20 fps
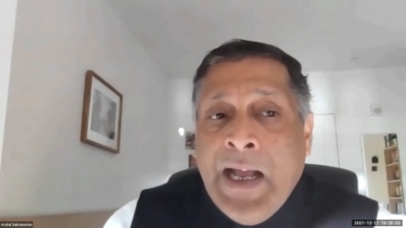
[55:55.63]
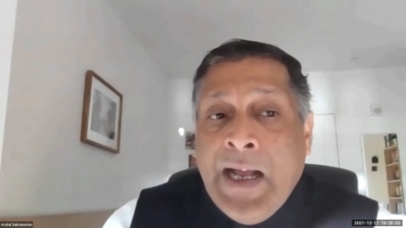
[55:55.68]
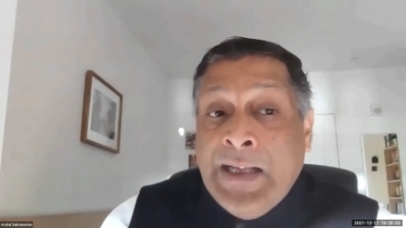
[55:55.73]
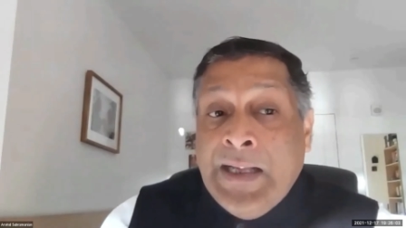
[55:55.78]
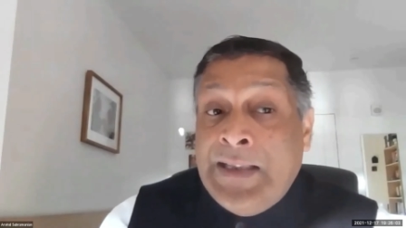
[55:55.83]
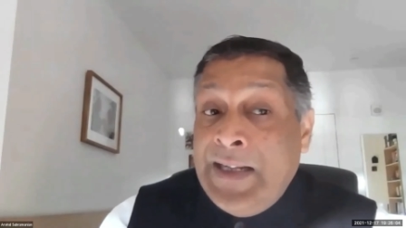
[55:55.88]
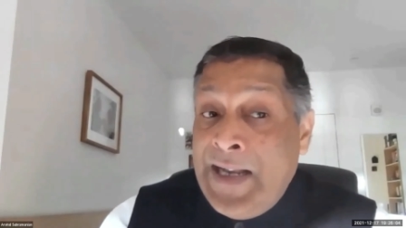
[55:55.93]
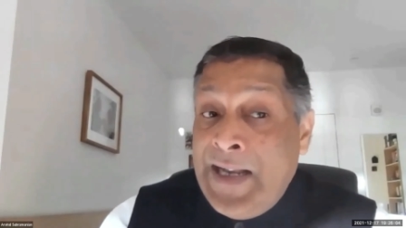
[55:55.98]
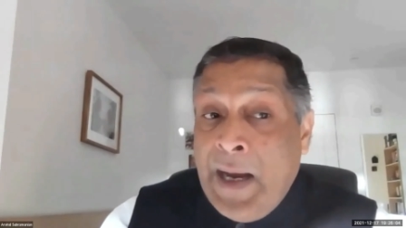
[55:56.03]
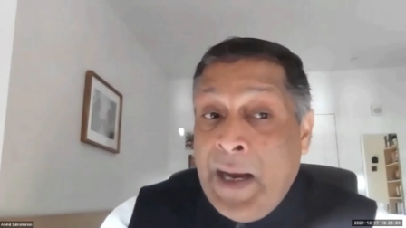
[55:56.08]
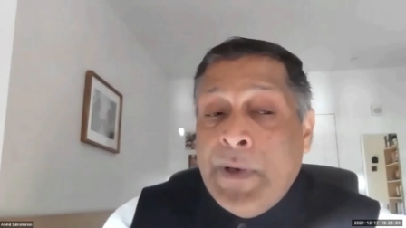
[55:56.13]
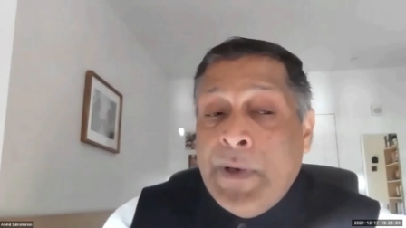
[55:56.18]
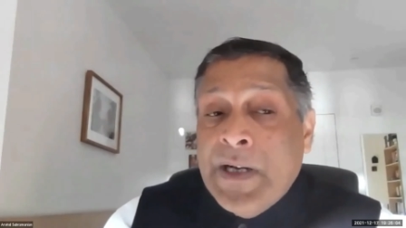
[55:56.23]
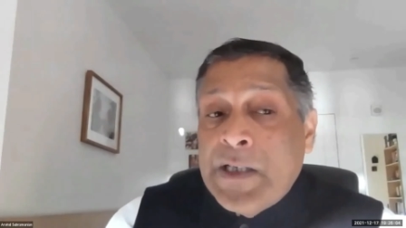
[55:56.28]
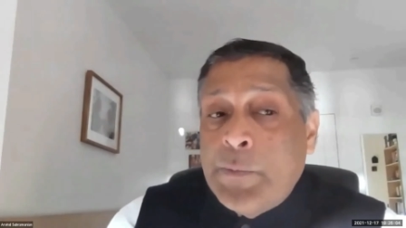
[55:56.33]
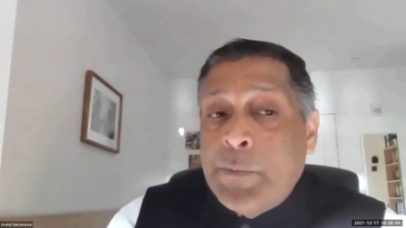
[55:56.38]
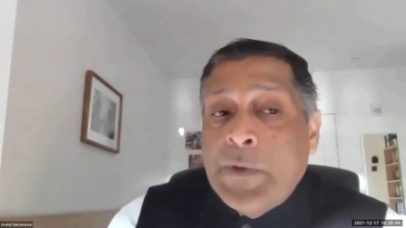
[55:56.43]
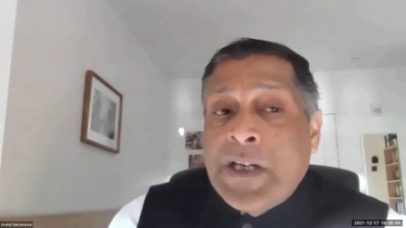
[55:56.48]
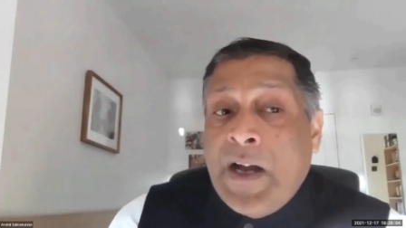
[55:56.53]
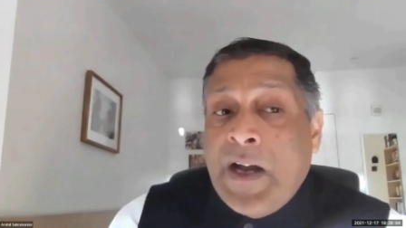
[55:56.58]
the
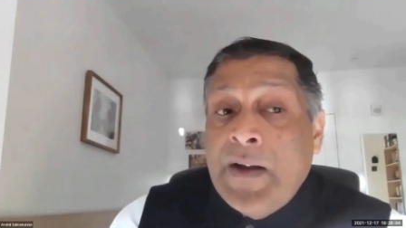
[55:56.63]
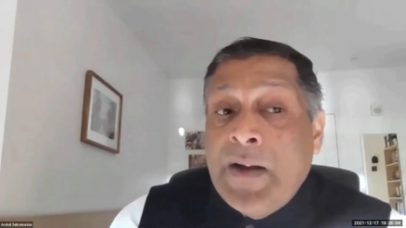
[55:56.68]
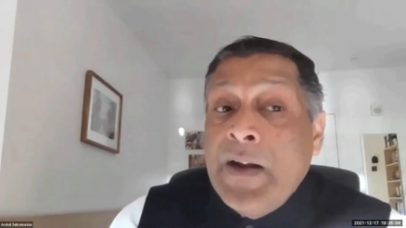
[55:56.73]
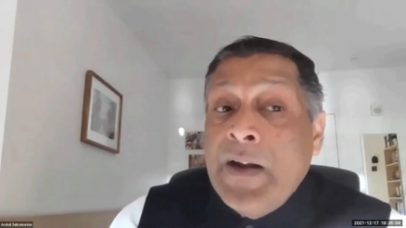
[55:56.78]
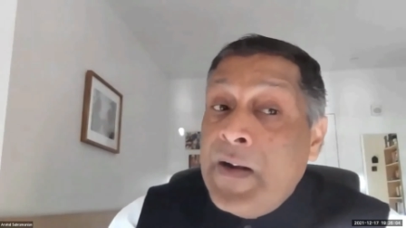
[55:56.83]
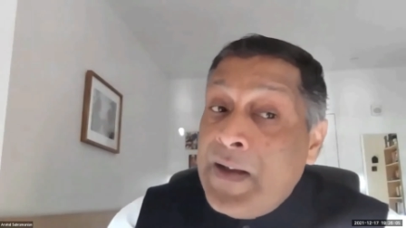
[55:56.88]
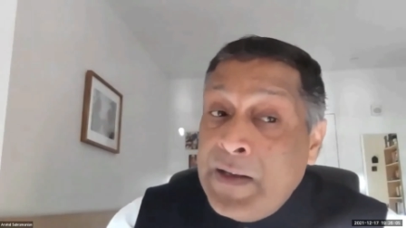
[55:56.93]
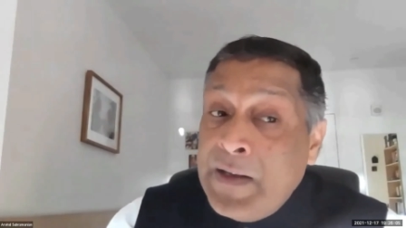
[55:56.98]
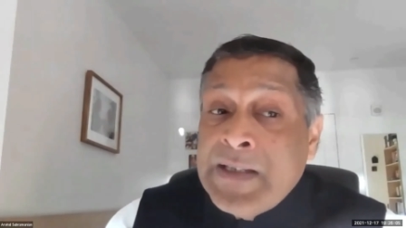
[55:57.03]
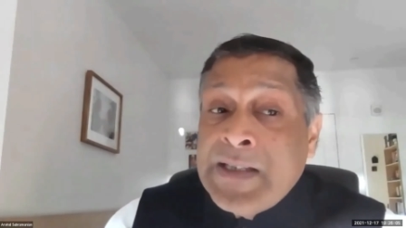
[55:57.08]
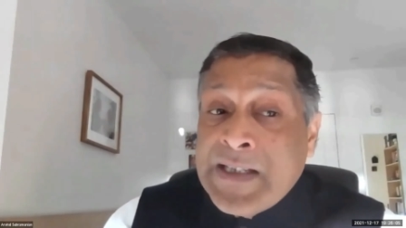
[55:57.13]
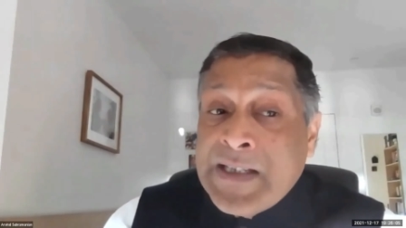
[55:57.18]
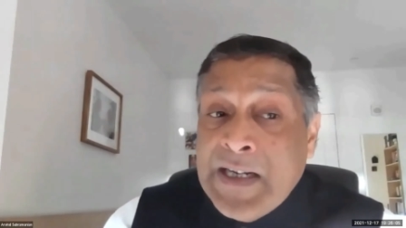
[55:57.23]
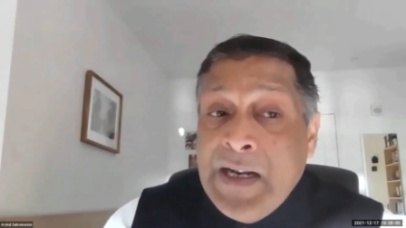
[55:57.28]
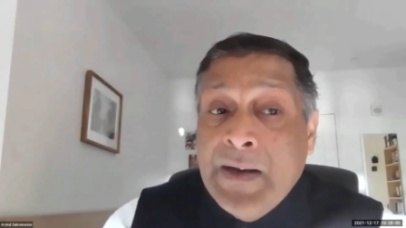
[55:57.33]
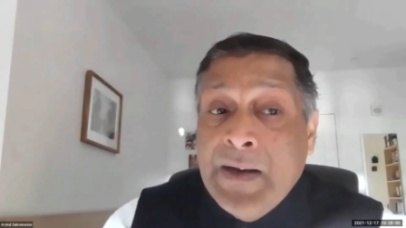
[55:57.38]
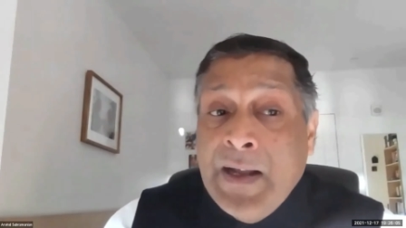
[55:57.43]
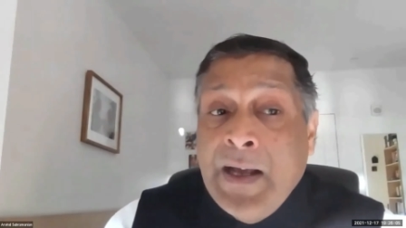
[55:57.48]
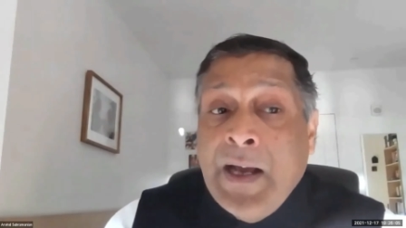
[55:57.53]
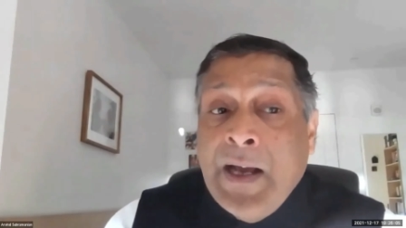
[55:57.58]
numbers, which are
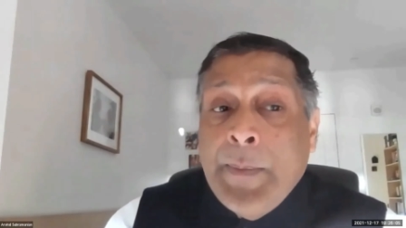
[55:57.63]
still,